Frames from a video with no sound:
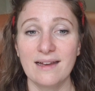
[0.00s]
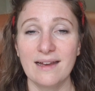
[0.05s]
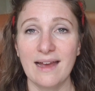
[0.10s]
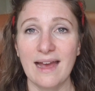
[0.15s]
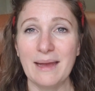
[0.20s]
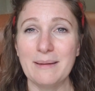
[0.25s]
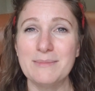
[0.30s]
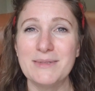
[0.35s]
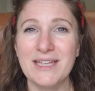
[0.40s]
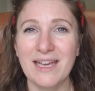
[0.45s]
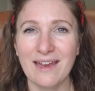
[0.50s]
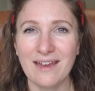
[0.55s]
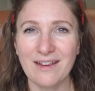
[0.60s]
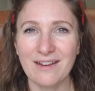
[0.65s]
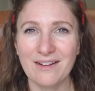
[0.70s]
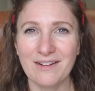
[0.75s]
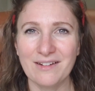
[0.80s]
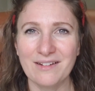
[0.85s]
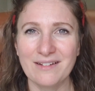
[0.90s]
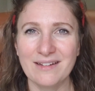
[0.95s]
I'm
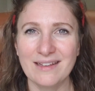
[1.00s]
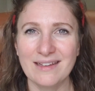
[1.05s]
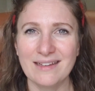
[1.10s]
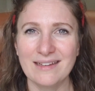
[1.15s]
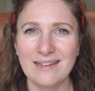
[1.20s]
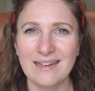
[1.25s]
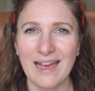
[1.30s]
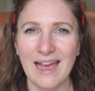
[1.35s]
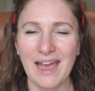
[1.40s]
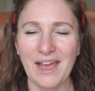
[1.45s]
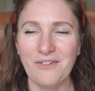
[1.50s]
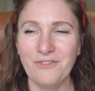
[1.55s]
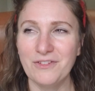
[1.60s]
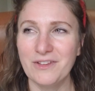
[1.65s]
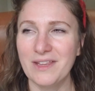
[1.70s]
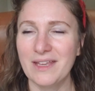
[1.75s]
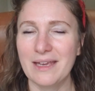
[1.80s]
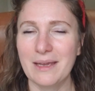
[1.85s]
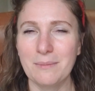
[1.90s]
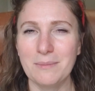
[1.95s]
tired. I
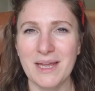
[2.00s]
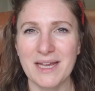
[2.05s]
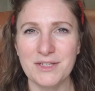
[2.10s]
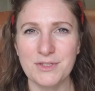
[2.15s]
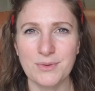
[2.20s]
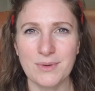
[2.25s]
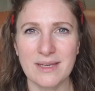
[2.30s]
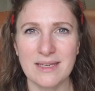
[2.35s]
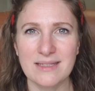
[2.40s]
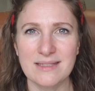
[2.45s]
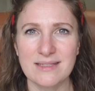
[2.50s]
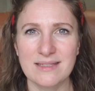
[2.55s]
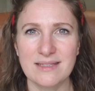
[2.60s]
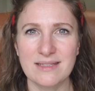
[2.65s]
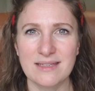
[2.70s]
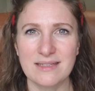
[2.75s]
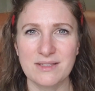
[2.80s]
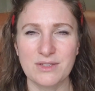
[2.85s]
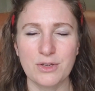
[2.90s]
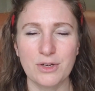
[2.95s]
feel like I'm not doing
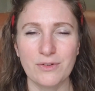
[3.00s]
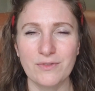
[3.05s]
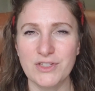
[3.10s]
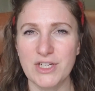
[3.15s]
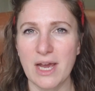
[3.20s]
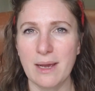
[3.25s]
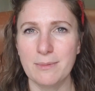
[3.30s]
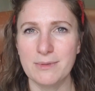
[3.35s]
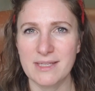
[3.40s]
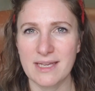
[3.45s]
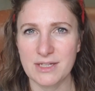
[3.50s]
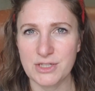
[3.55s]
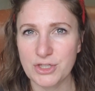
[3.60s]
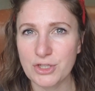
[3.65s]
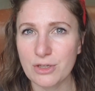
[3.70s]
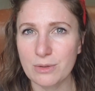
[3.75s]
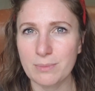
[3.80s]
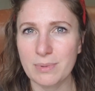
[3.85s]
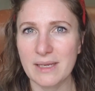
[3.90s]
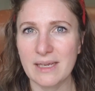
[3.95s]
as good of a job as I
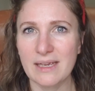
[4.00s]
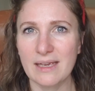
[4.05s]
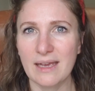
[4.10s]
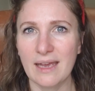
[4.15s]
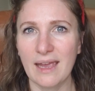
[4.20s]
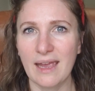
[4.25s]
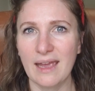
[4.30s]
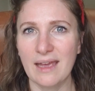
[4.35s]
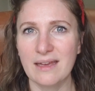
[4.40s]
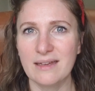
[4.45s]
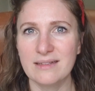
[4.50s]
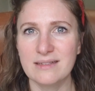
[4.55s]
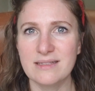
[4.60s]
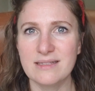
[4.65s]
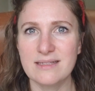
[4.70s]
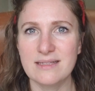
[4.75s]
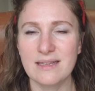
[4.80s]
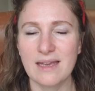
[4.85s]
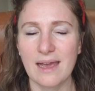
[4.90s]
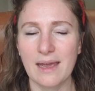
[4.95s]
should be, and
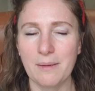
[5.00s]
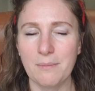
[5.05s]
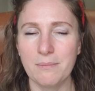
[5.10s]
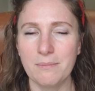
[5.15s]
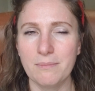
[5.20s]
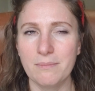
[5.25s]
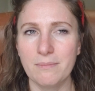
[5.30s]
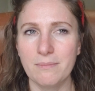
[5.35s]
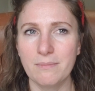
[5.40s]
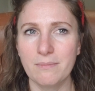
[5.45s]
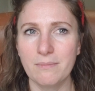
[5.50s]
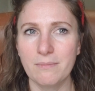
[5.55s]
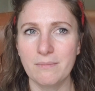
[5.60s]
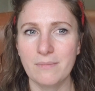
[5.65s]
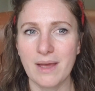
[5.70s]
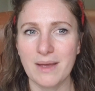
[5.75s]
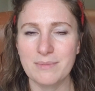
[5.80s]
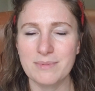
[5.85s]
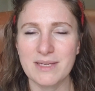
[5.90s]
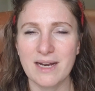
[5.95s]

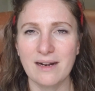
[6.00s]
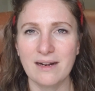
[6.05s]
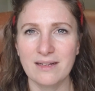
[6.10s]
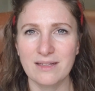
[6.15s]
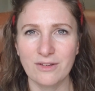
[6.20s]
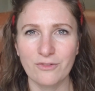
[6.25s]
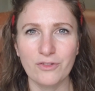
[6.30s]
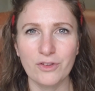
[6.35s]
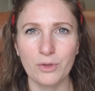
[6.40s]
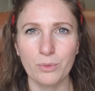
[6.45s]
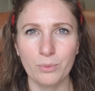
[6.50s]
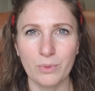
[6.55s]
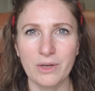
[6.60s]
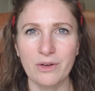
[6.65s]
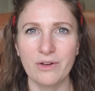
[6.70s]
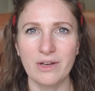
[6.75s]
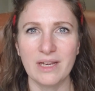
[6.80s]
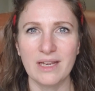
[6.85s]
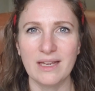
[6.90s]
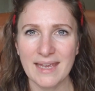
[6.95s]
I'm starting to feel
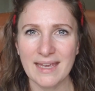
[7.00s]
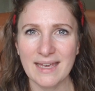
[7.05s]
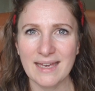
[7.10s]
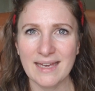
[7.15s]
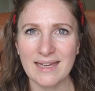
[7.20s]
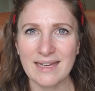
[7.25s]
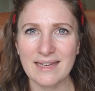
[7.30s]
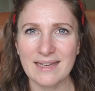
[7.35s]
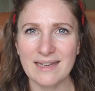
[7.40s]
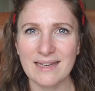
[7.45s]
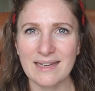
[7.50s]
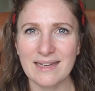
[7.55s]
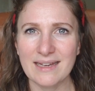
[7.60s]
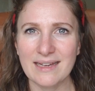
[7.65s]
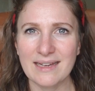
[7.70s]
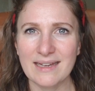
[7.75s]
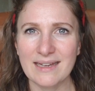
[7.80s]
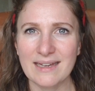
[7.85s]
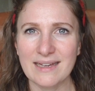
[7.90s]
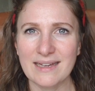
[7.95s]
weary.
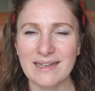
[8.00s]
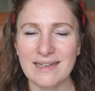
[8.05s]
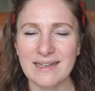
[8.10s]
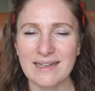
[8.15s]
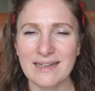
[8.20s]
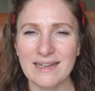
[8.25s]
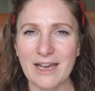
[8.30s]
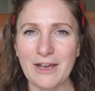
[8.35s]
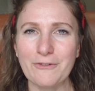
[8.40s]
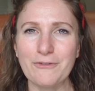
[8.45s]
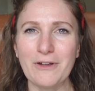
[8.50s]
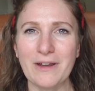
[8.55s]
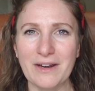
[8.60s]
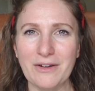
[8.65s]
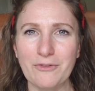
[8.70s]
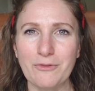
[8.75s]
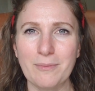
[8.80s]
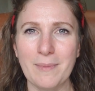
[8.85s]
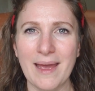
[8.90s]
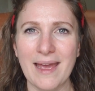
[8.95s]
A friend
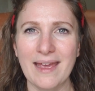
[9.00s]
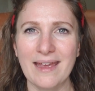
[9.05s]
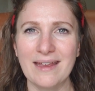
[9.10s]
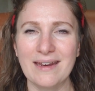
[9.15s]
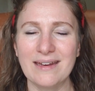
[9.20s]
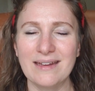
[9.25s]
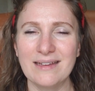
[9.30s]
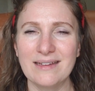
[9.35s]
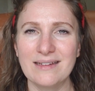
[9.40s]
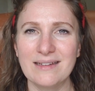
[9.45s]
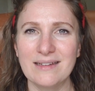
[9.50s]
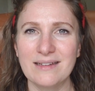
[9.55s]
of mine